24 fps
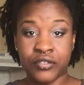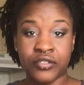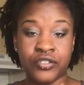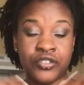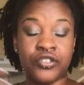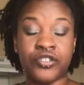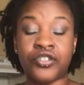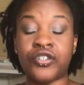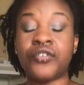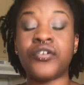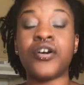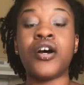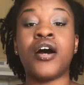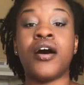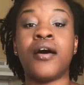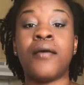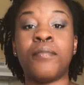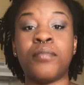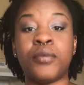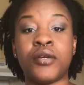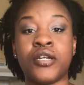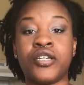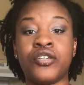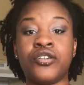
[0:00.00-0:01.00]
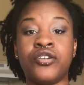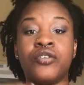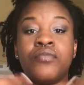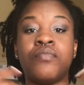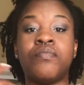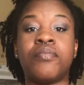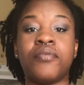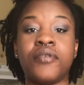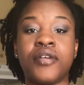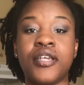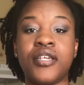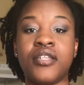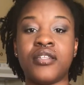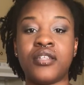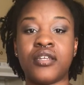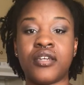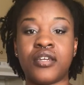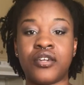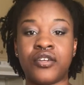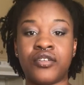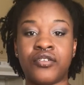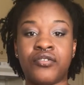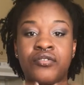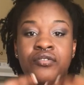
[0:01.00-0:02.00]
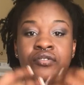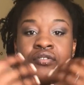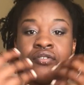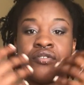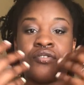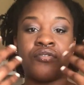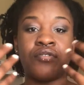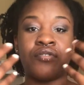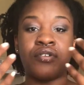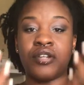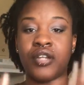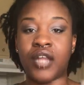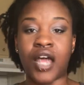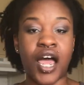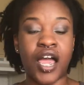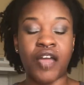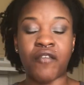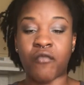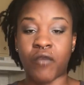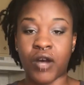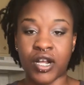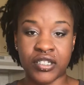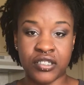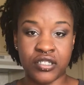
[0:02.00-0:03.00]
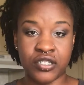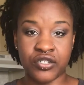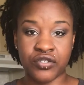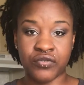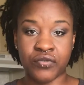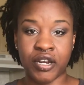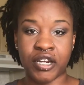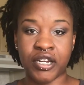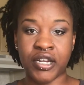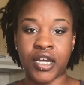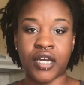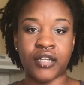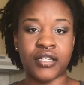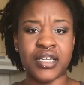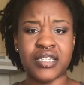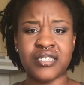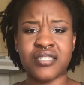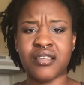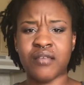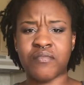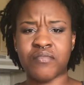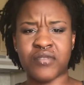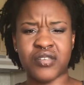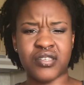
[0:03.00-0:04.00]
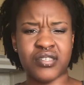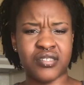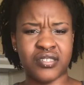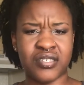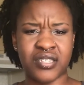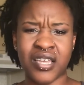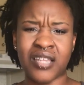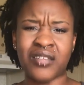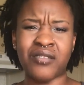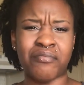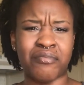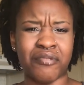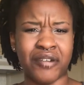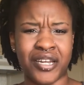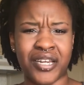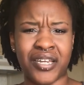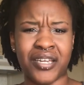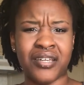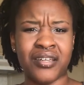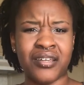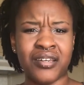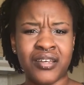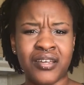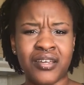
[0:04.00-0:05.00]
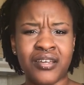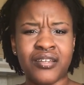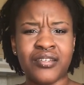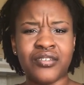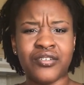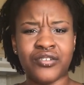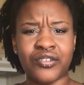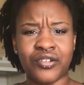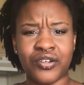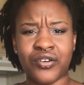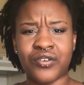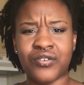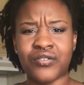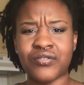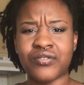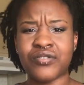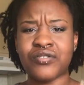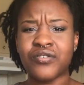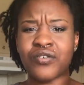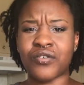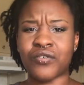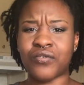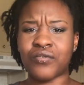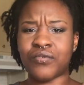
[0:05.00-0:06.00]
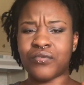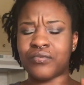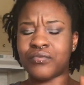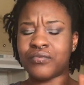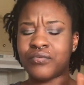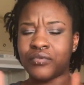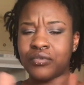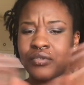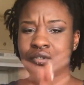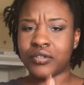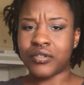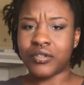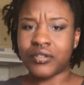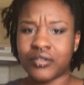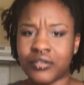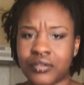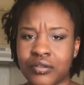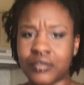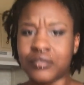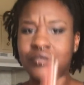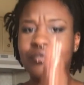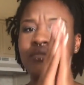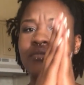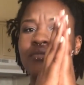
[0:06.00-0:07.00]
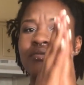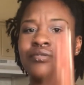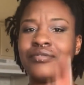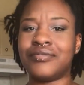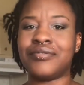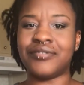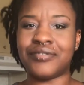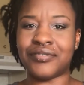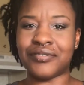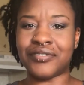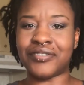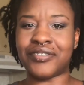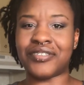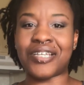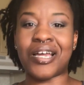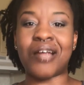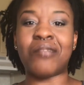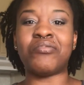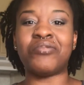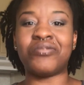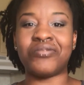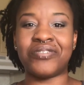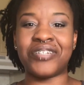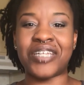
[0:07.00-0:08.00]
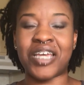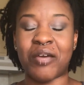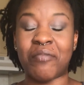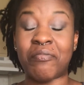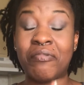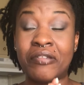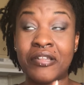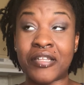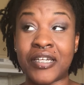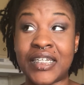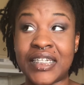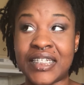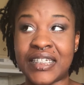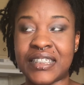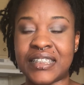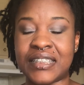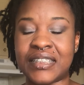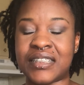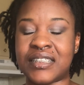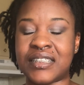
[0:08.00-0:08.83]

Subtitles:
You're up, you're breathing, and you're alive watching this right now. That's something to celebrate, So stop doing that, please.